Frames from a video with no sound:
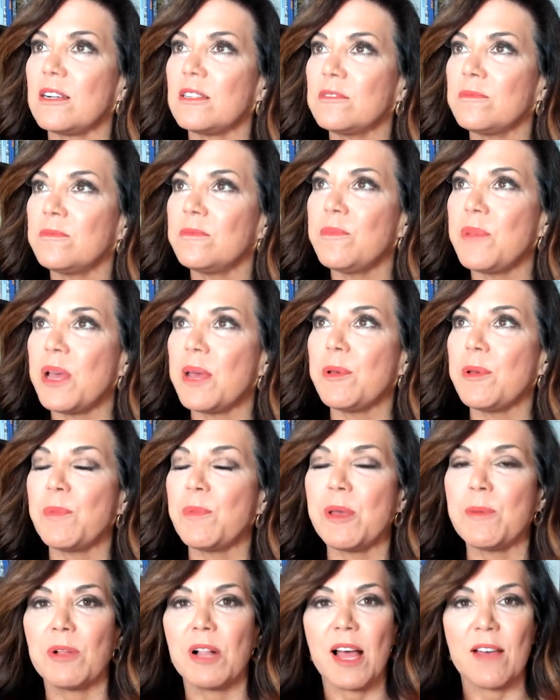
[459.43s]
maybe
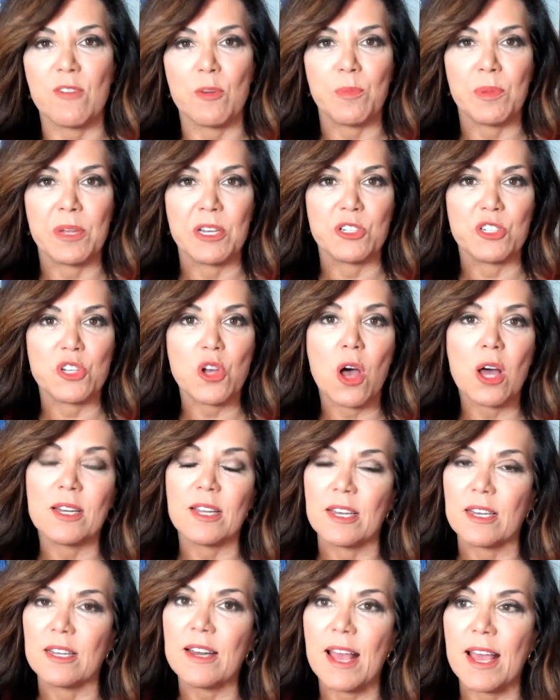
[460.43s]
people haven't been taught
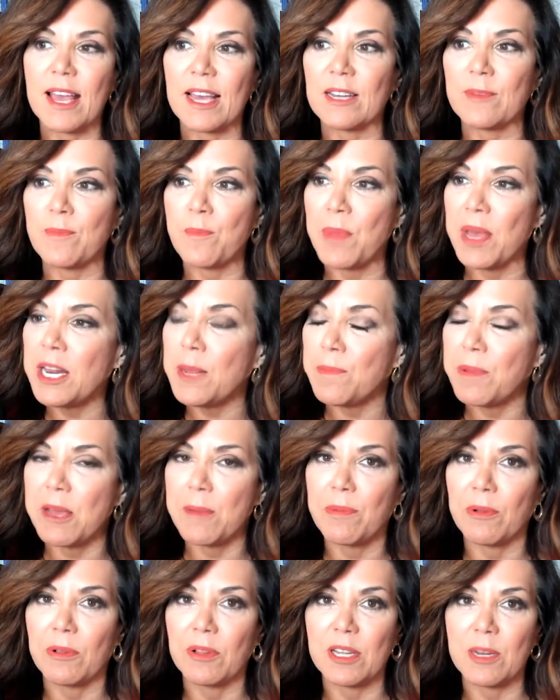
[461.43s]
it, and many
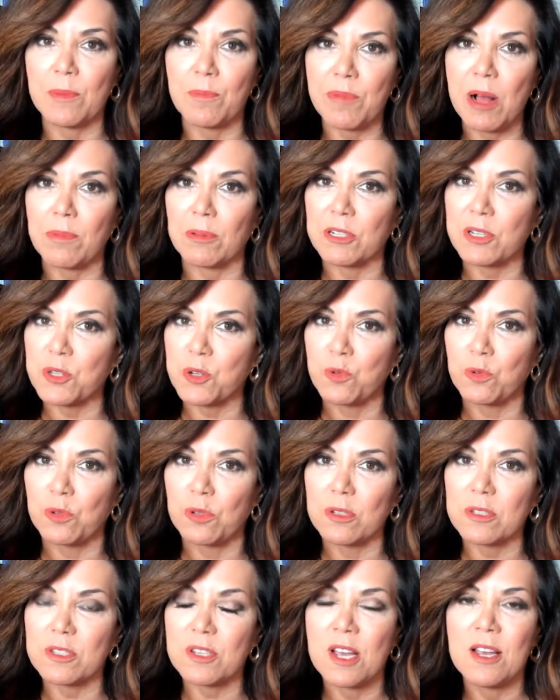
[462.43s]
people in public
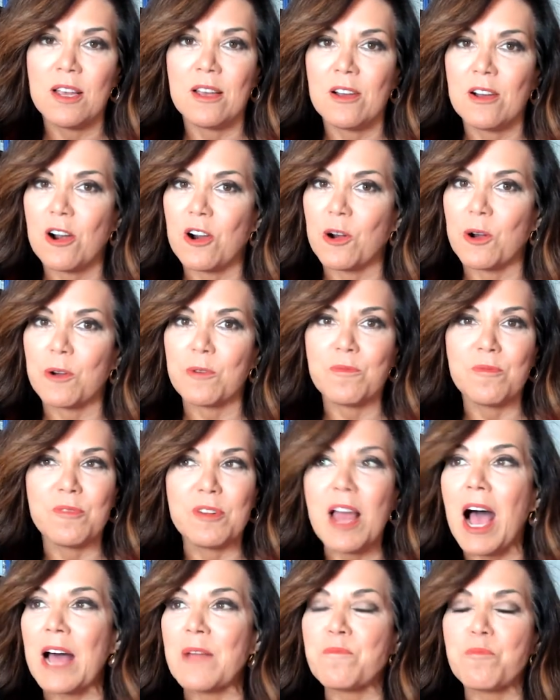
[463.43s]
schools are
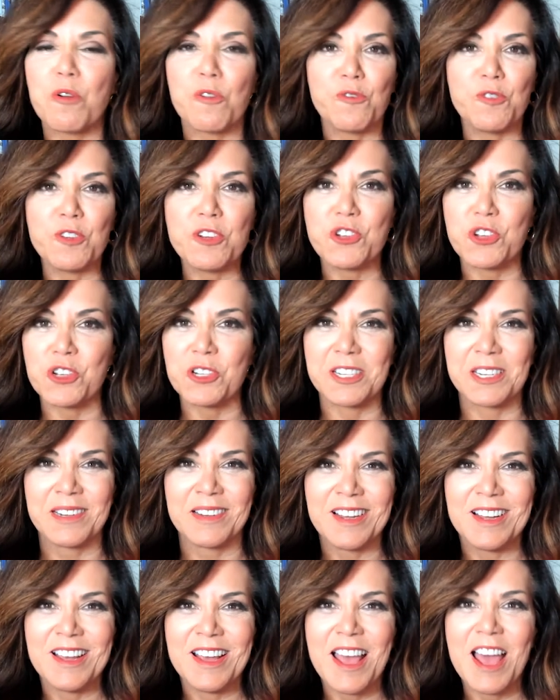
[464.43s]
not proficient
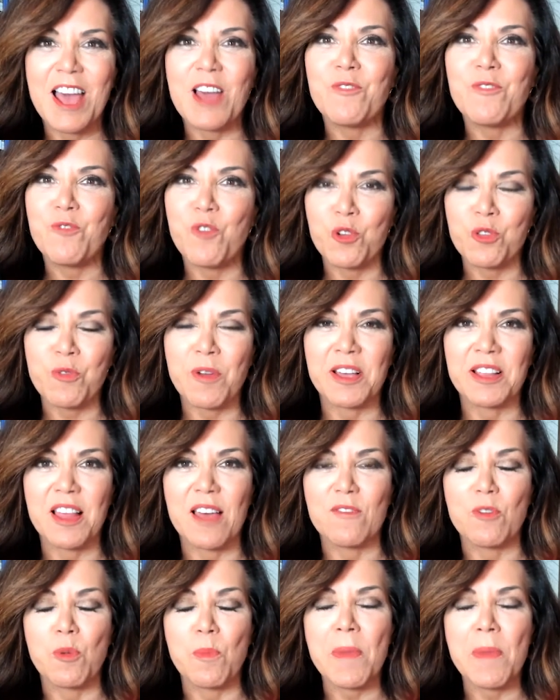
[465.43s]
at fourth grade
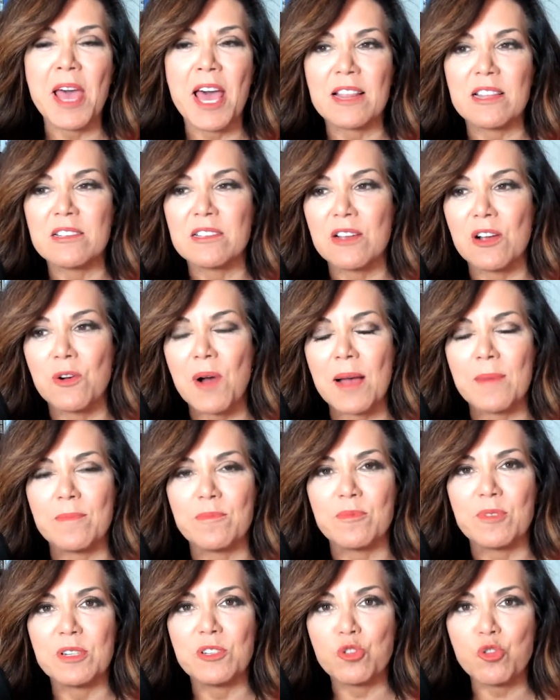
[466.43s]
level math. So
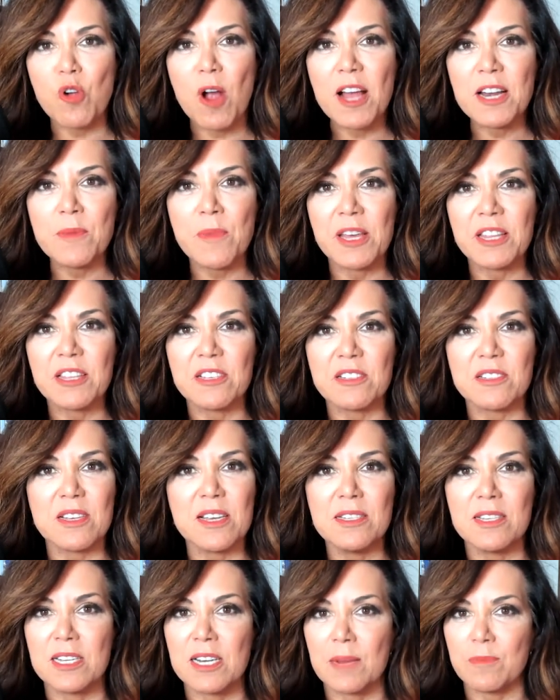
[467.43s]
I'm trying to make this
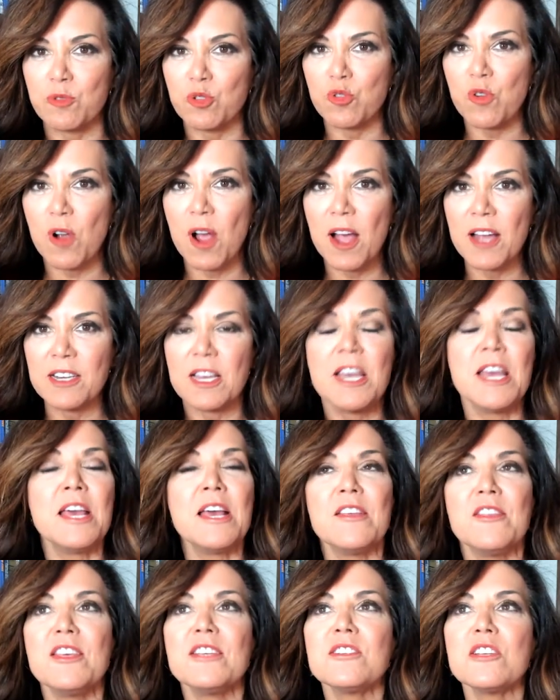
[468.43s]
easy, and
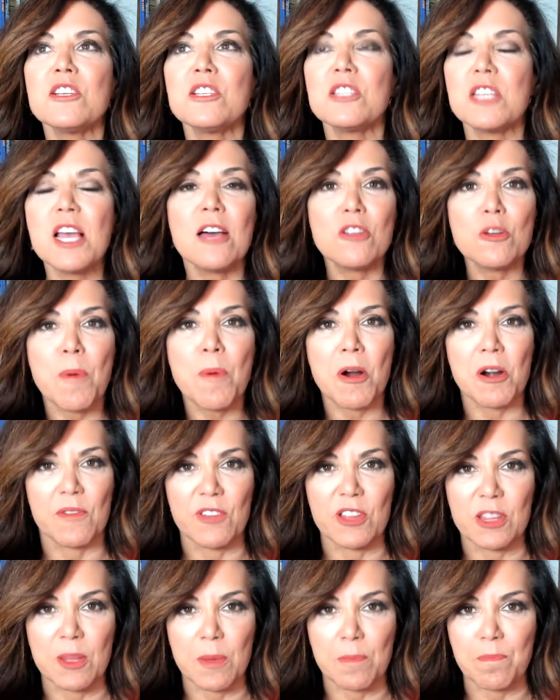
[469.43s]
this is the other part of
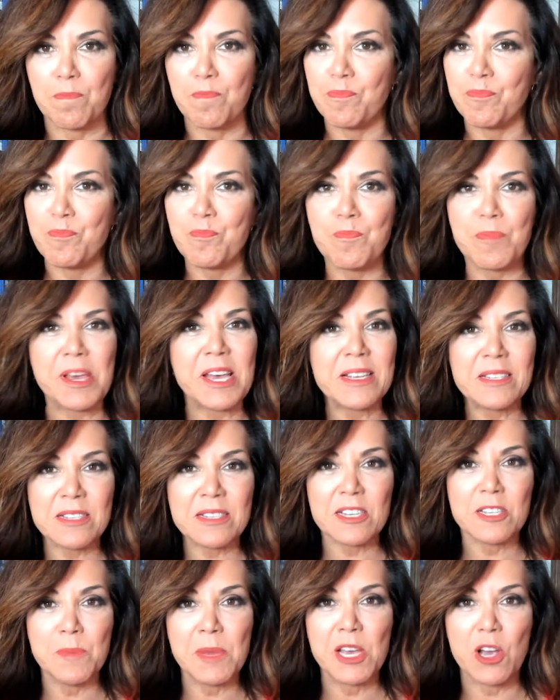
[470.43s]
it that
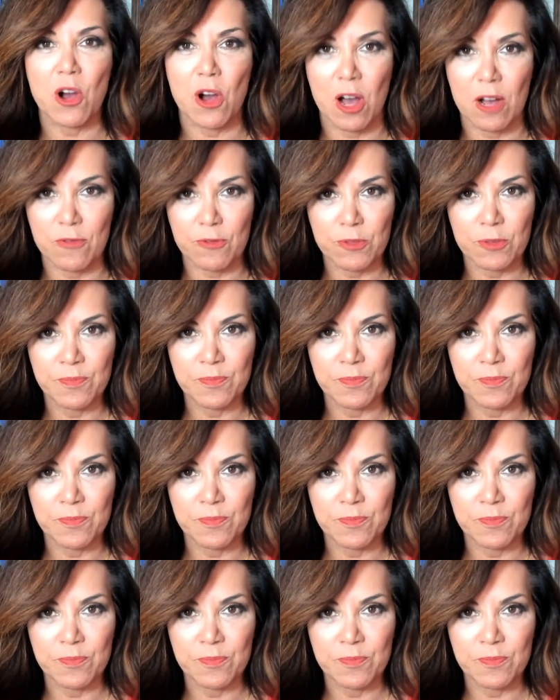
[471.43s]
pisses me off.